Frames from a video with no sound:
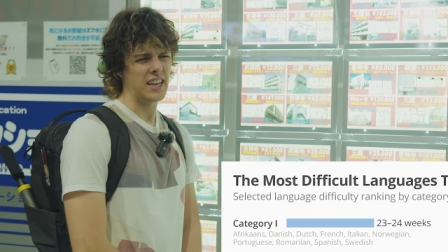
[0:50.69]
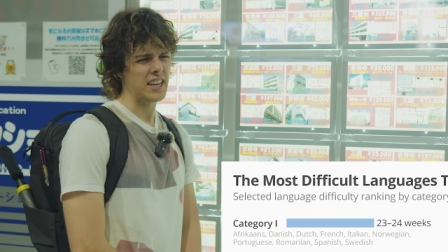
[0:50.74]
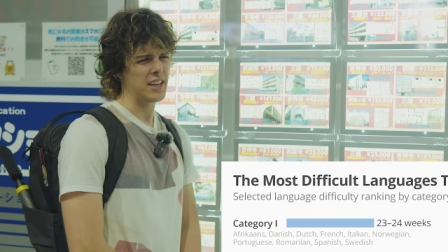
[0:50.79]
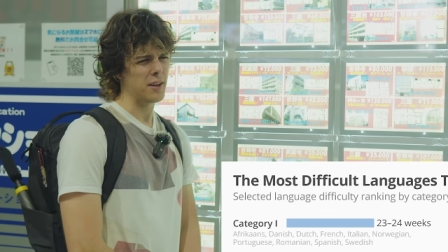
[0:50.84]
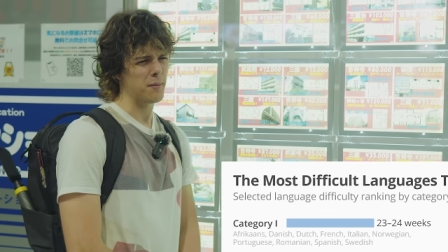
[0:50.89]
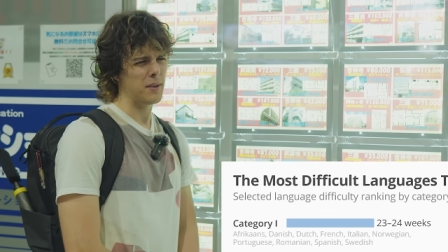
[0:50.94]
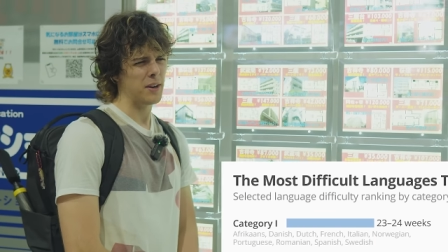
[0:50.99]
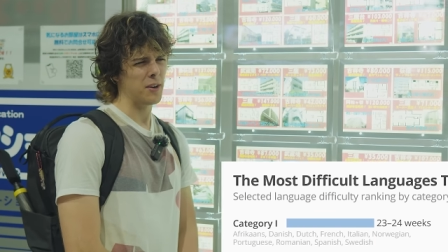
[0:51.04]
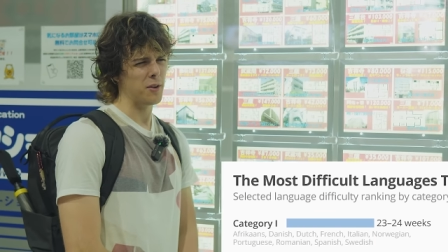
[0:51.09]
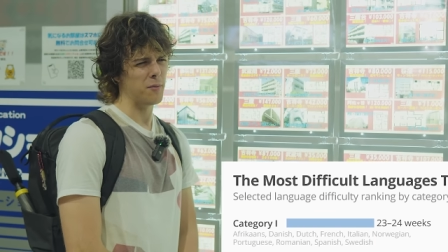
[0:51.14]

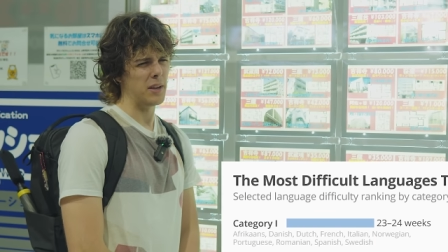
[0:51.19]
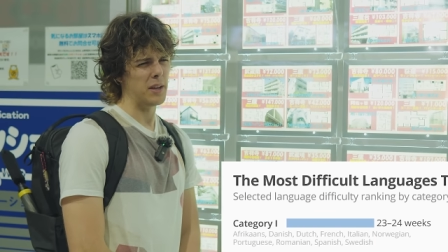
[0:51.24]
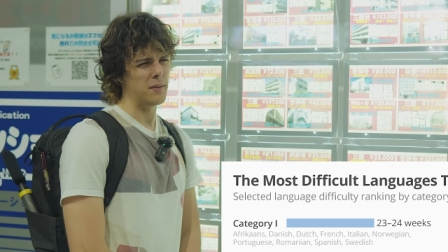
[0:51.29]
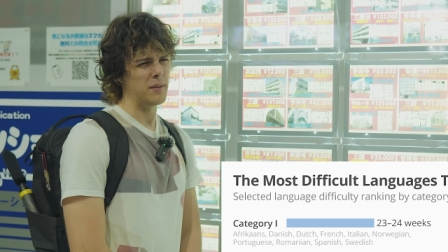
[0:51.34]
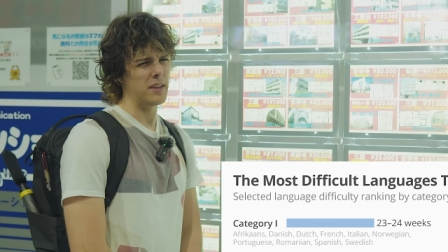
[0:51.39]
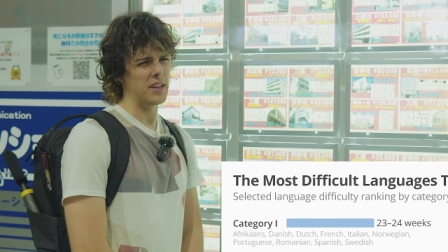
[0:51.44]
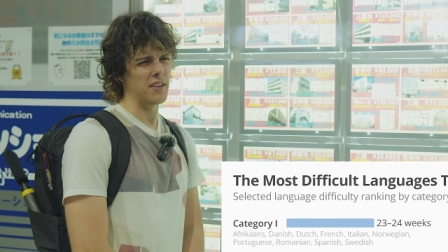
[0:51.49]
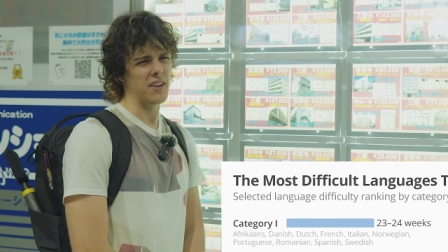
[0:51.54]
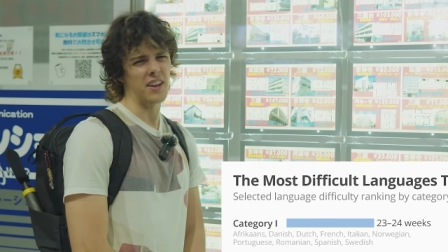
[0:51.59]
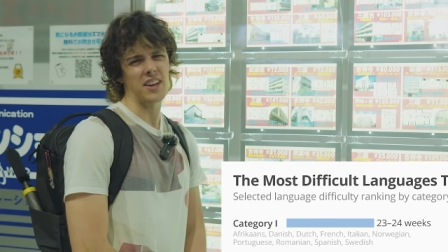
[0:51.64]
Take about
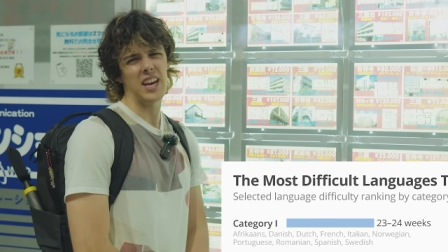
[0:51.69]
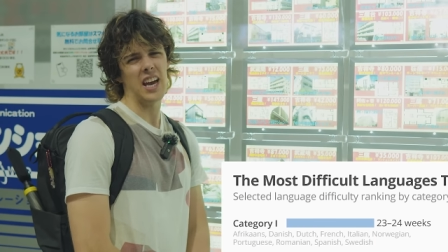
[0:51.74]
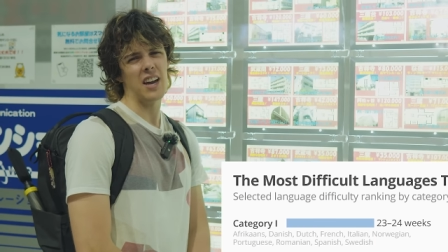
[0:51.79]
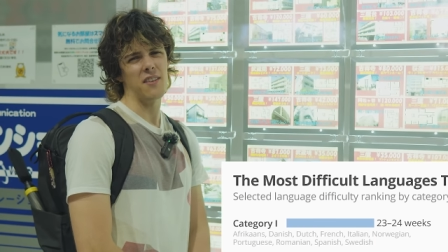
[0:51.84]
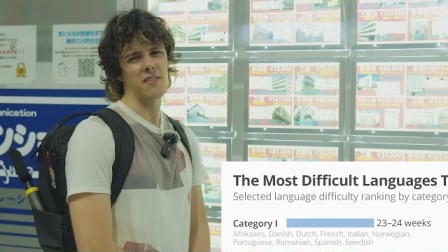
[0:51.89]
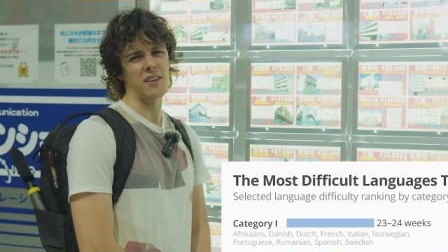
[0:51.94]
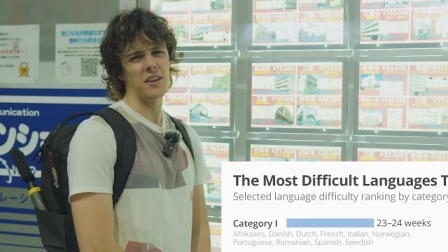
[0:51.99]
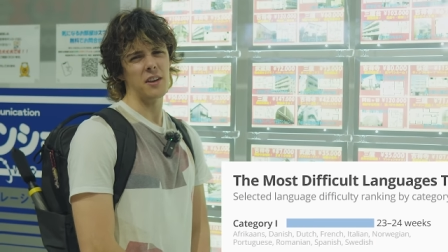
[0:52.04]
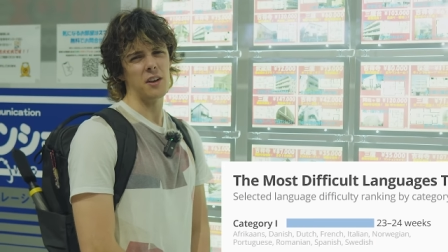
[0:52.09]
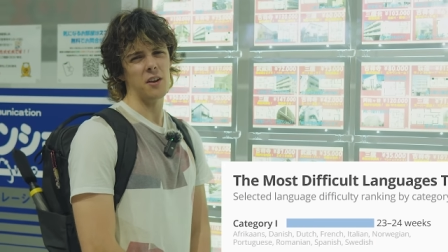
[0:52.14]
maybe like
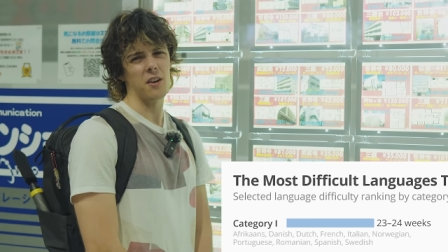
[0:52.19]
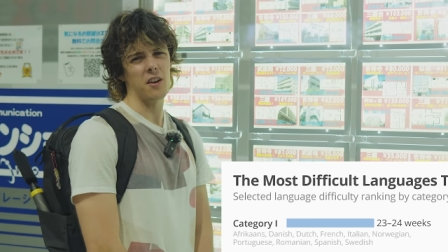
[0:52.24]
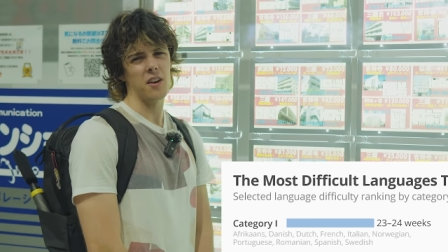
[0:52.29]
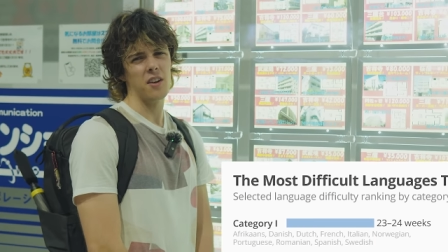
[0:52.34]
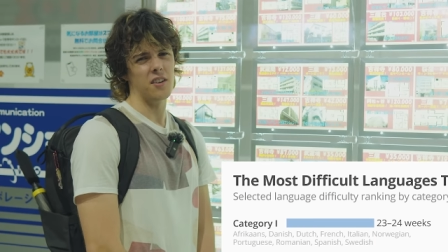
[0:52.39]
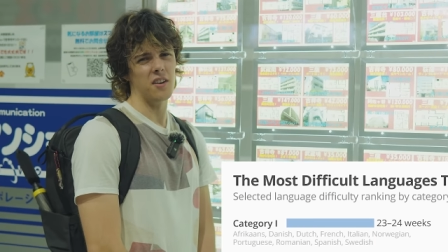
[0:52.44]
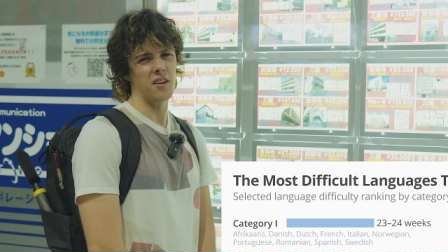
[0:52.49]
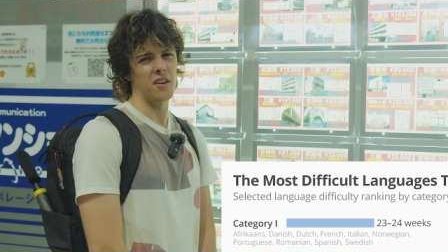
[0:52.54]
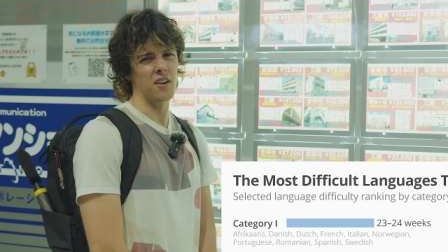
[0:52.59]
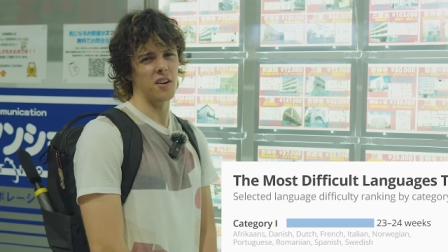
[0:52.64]
half a year
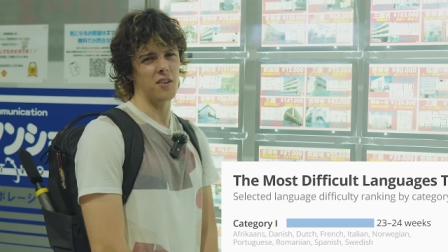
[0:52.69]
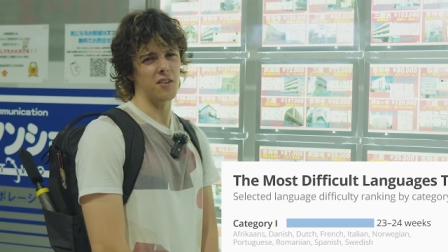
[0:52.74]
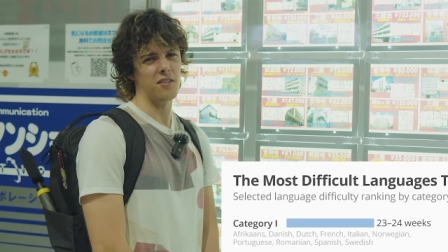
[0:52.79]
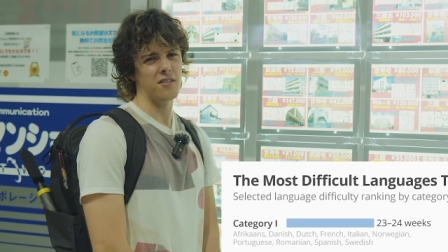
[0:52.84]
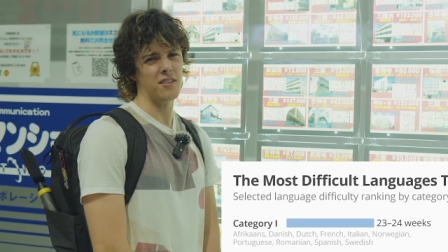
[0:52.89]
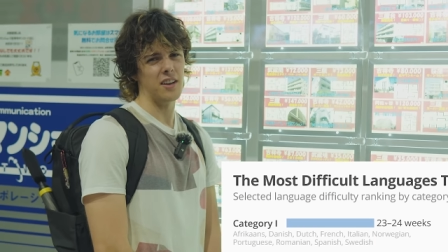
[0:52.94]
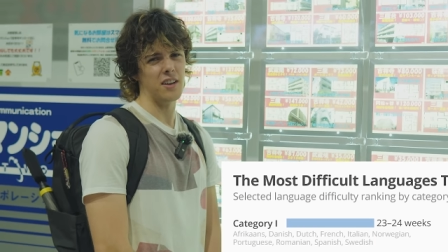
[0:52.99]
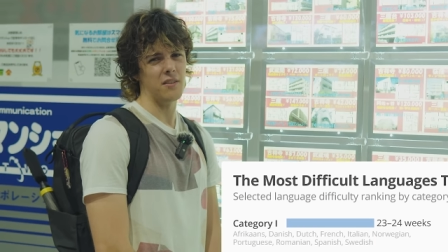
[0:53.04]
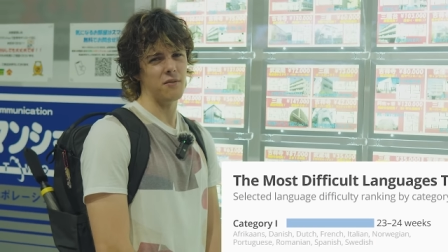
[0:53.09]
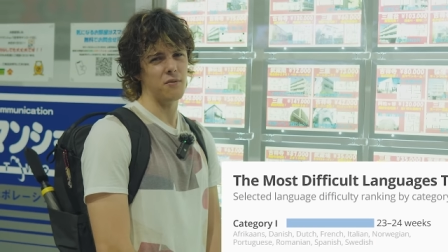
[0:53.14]
to
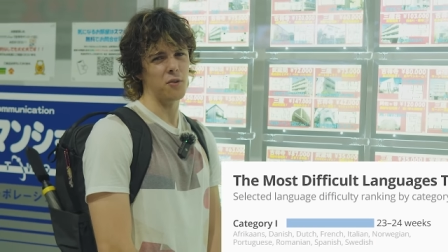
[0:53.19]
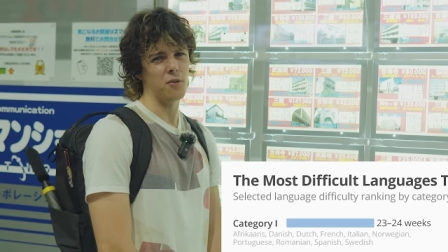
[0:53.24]
understand